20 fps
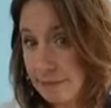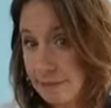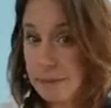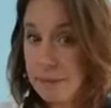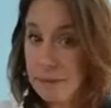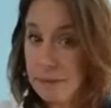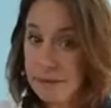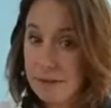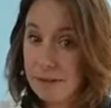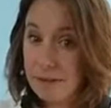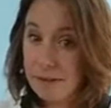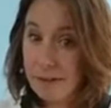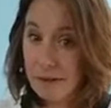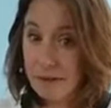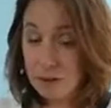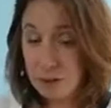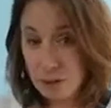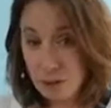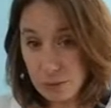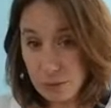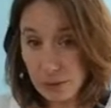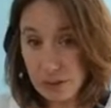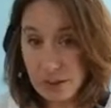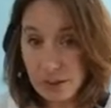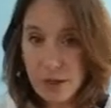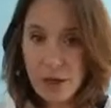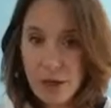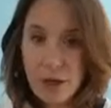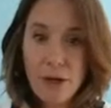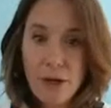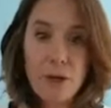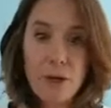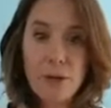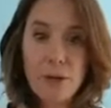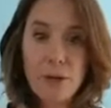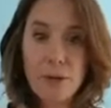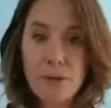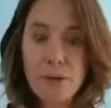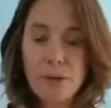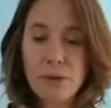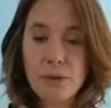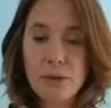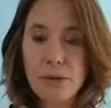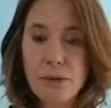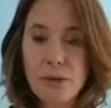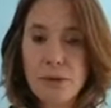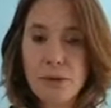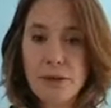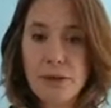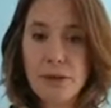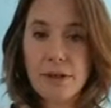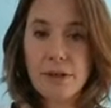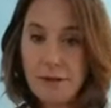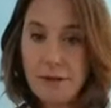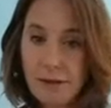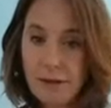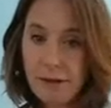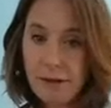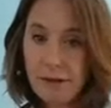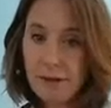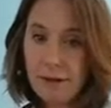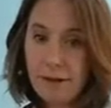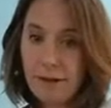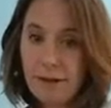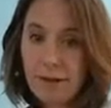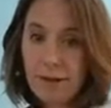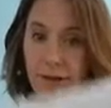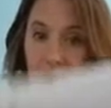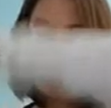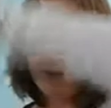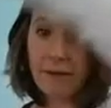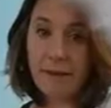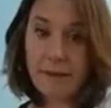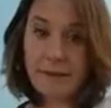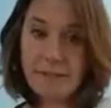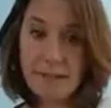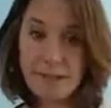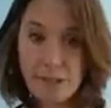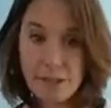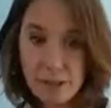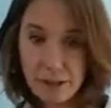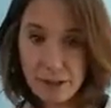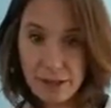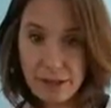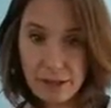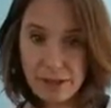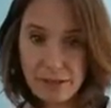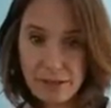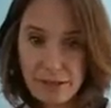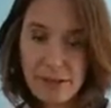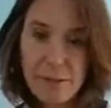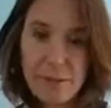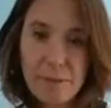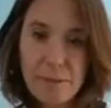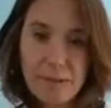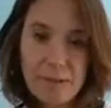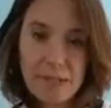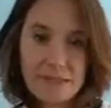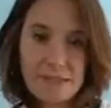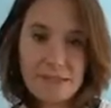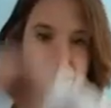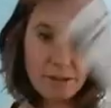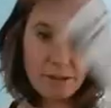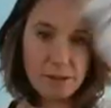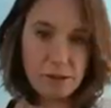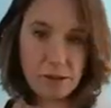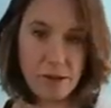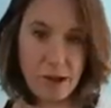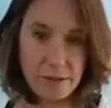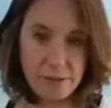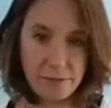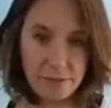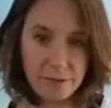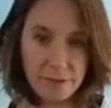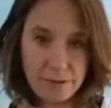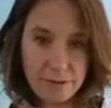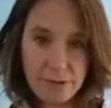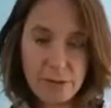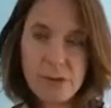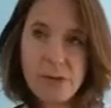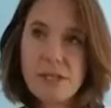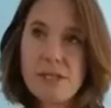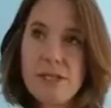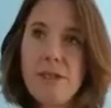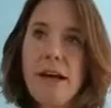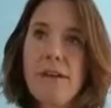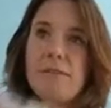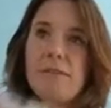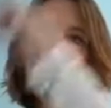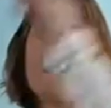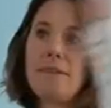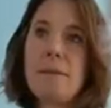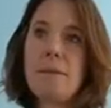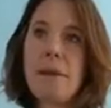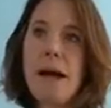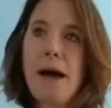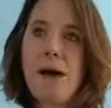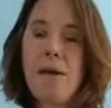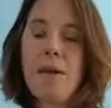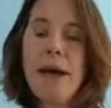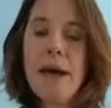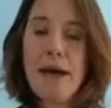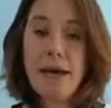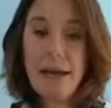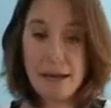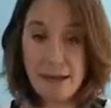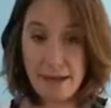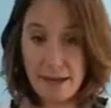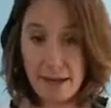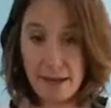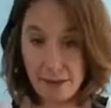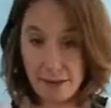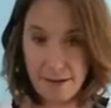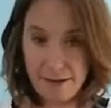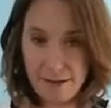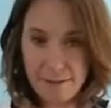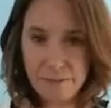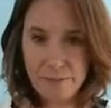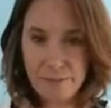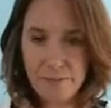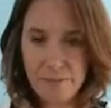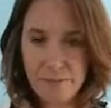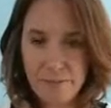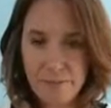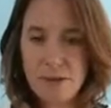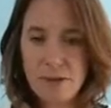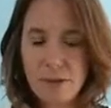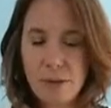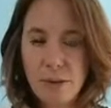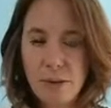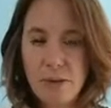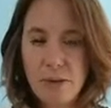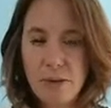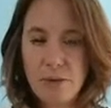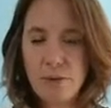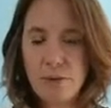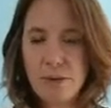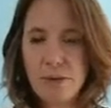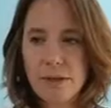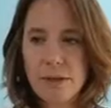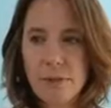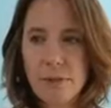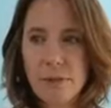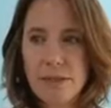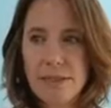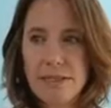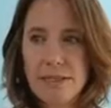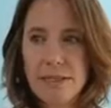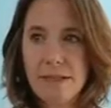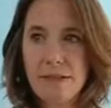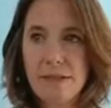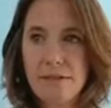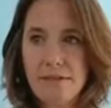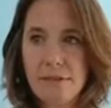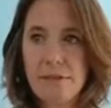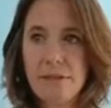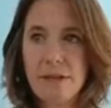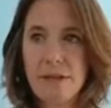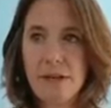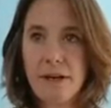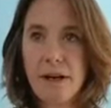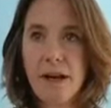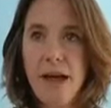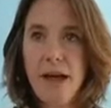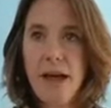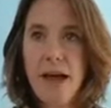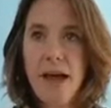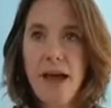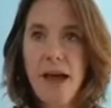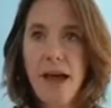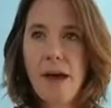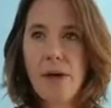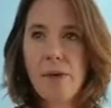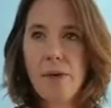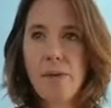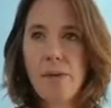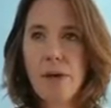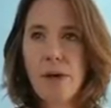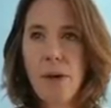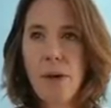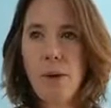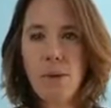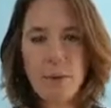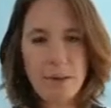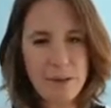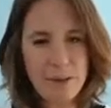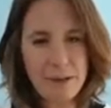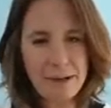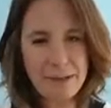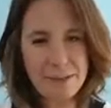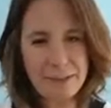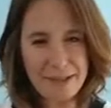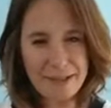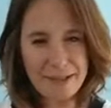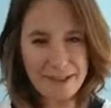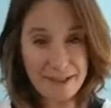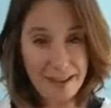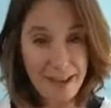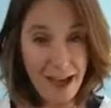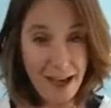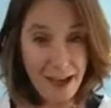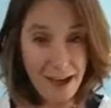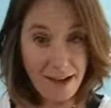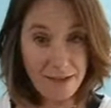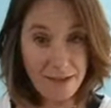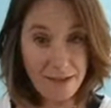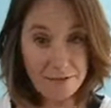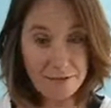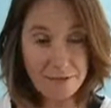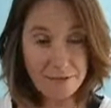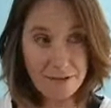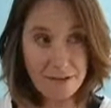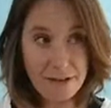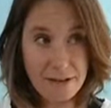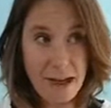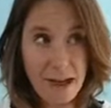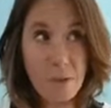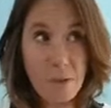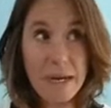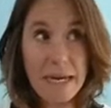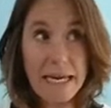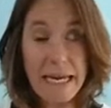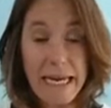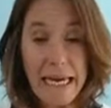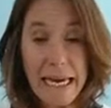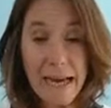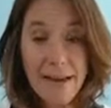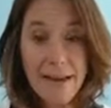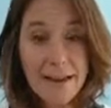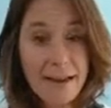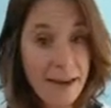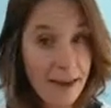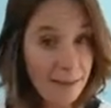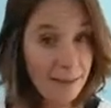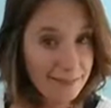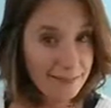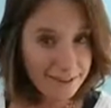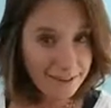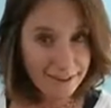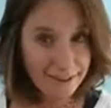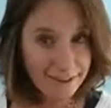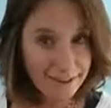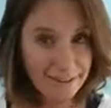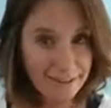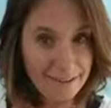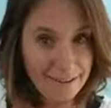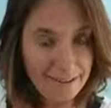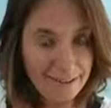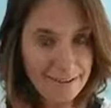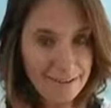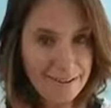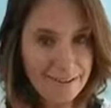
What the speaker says: I mean, sure, you could get on the thing that takes you there, right? But that's still a travel. You still have to somehow get there. And so if we sit in fear and we only want to be in love and we can't get there,